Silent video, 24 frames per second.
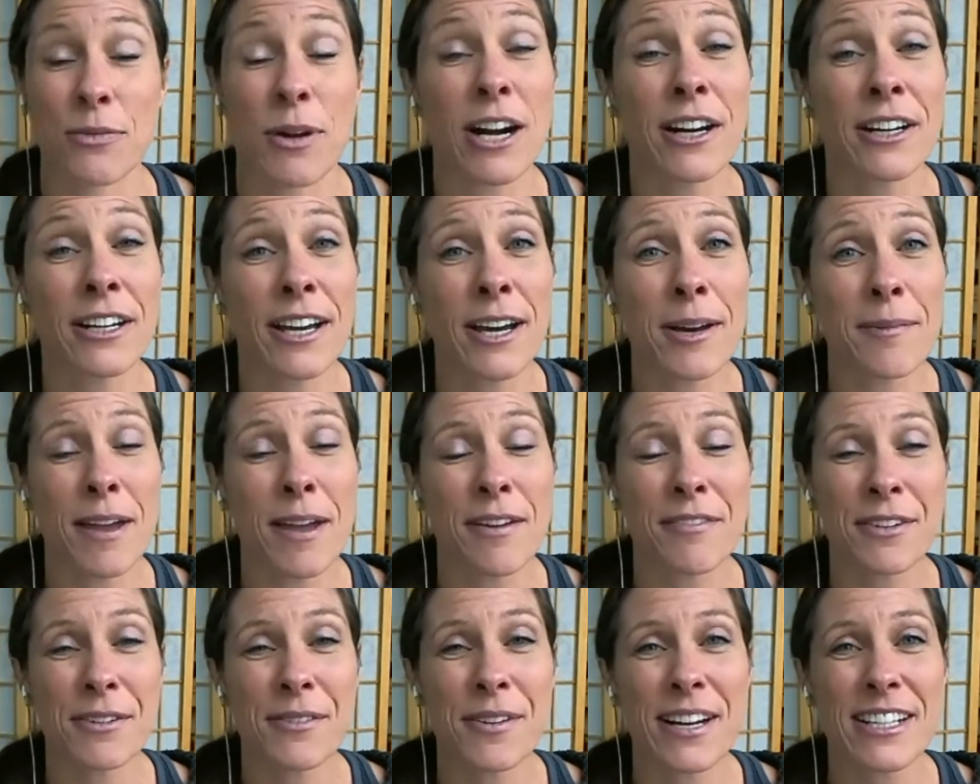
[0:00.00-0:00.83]
Welcome,
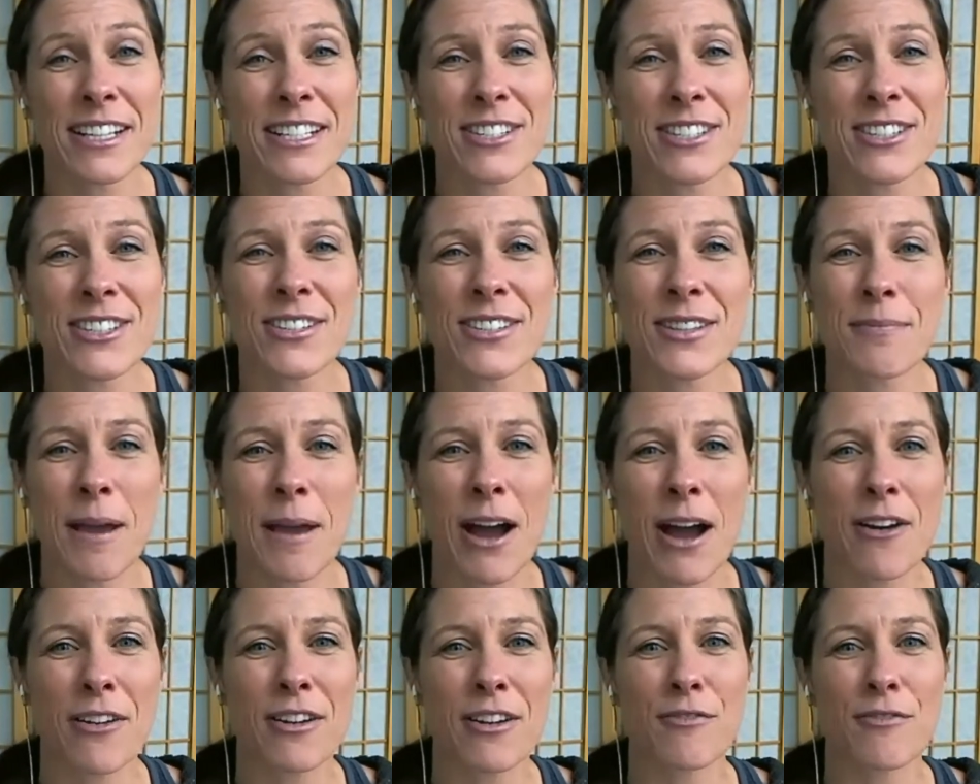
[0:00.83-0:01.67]
everyone, to The
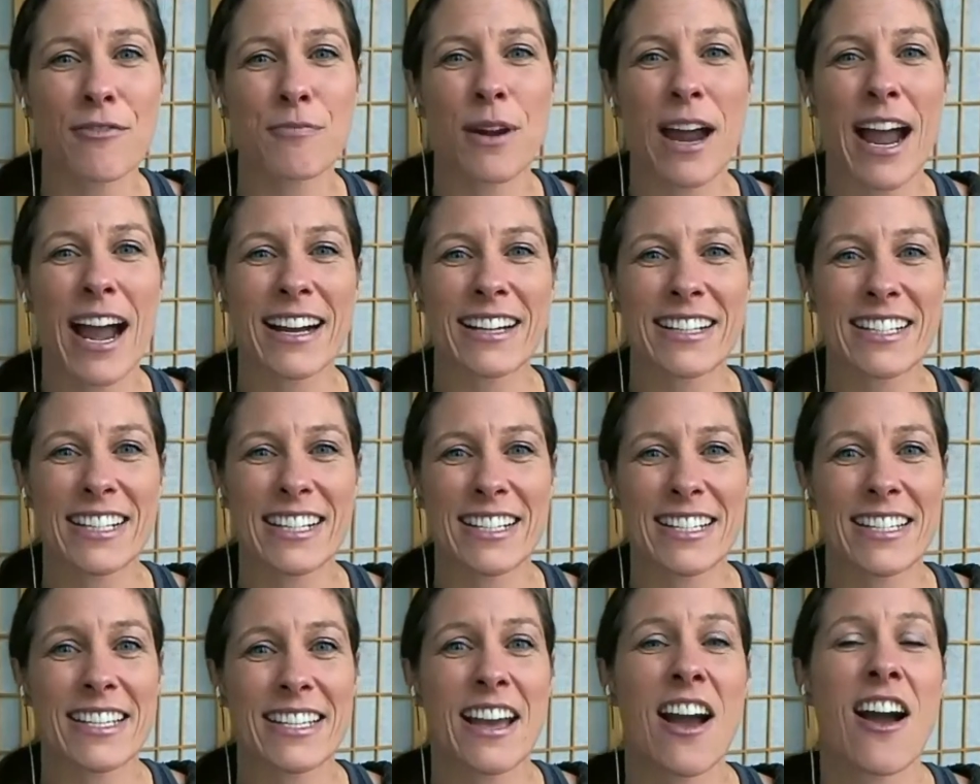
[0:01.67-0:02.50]
Power of
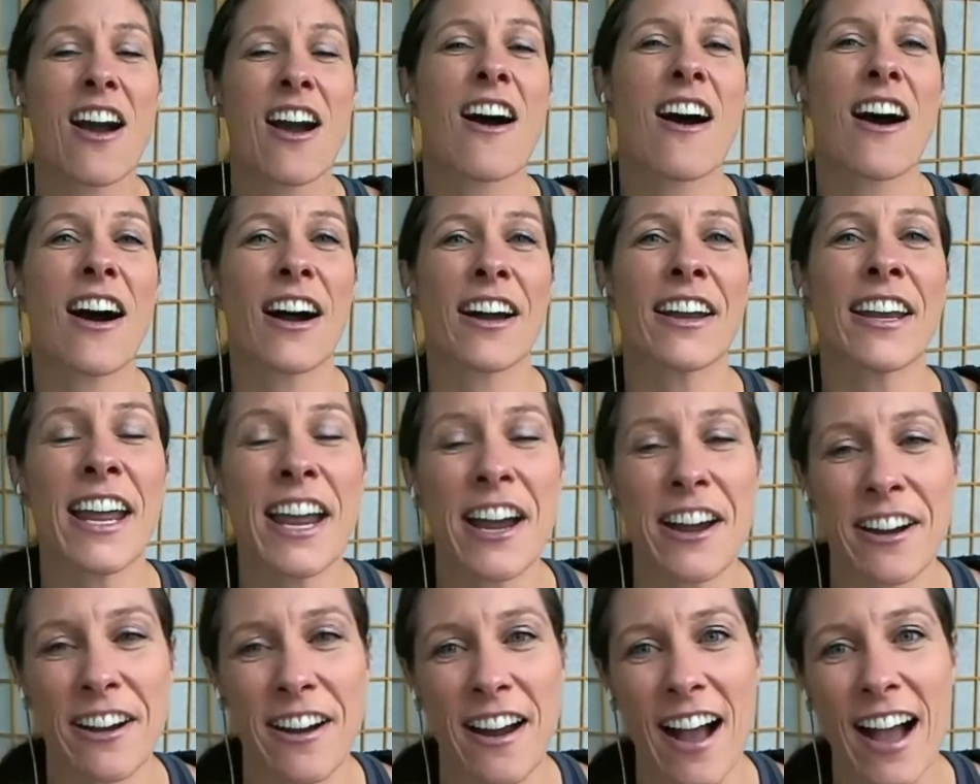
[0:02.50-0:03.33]
Practice on
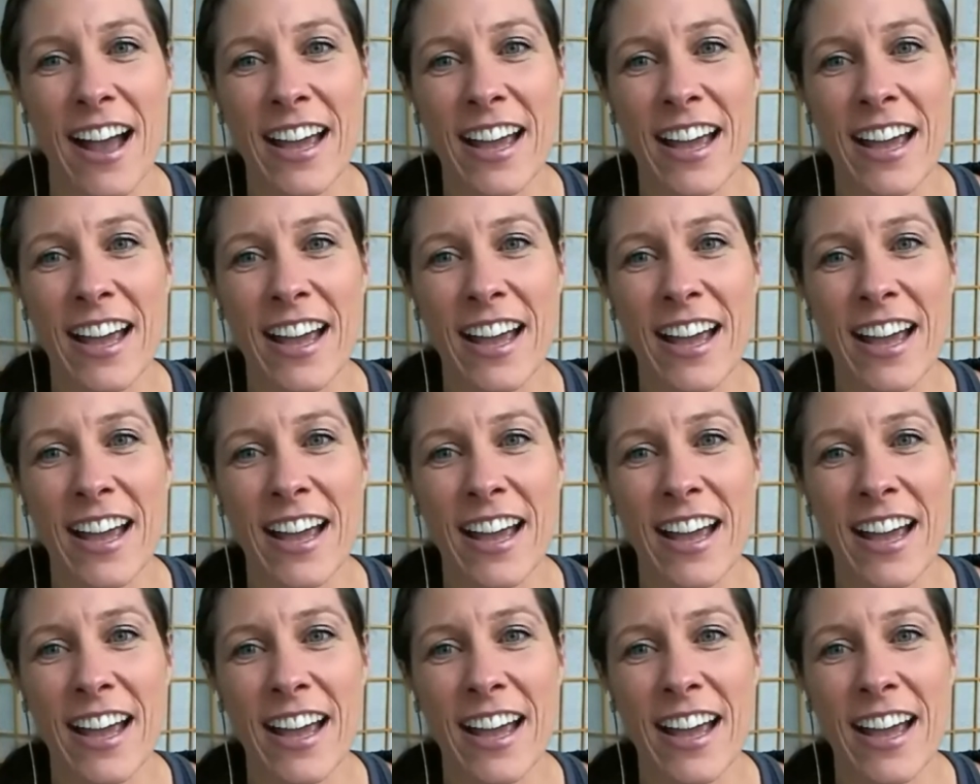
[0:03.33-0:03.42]
Air.